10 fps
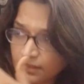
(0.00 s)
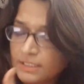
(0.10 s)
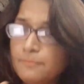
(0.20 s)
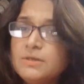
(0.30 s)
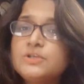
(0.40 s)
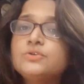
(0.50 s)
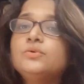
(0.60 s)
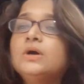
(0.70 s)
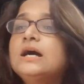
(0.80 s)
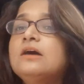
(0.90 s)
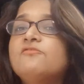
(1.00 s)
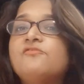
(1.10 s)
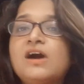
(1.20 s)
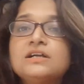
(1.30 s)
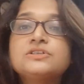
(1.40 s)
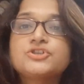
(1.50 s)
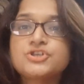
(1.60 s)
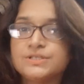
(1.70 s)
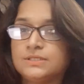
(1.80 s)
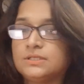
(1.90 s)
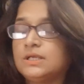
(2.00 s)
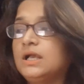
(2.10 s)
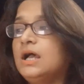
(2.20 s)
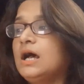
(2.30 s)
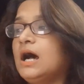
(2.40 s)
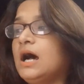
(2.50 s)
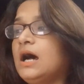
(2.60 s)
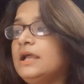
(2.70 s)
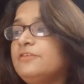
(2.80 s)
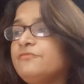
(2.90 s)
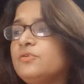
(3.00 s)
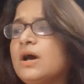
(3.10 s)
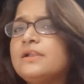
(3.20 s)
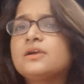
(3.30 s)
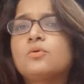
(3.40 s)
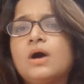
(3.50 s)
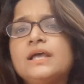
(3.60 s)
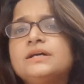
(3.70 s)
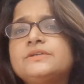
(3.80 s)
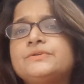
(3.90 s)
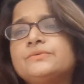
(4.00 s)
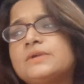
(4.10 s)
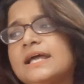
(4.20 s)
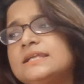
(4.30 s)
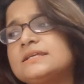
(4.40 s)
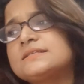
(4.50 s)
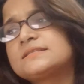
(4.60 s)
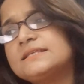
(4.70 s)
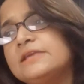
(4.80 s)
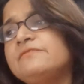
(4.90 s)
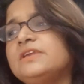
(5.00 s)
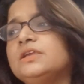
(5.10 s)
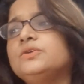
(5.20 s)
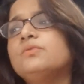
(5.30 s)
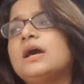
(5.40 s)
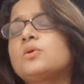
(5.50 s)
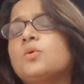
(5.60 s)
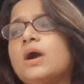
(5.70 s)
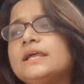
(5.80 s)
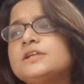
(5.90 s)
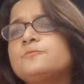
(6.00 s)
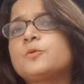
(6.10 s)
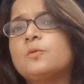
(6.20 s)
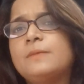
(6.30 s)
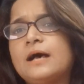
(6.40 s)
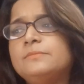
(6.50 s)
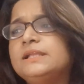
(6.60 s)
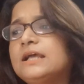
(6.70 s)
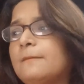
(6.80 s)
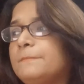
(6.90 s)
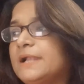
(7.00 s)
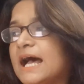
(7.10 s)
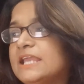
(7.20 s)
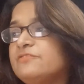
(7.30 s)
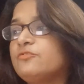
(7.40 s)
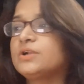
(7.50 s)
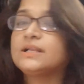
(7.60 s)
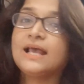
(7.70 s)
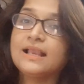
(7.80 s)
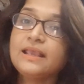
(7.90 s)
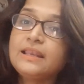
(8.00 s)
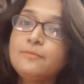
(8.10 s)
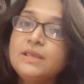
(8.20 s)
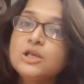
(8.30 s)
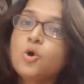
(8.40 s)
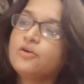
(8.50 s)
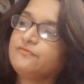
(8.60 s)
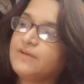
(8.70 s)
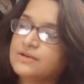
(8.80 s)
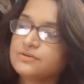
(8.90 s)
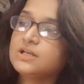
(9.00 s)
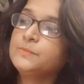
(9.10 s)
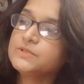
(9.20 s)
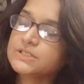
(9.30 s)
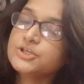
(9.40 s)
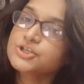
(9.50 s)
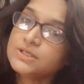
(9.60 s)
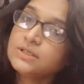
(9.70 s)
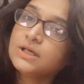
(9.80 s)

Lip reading: Number two, function. If you are required to write a CV, you are quite probably applying for an academic or federal position.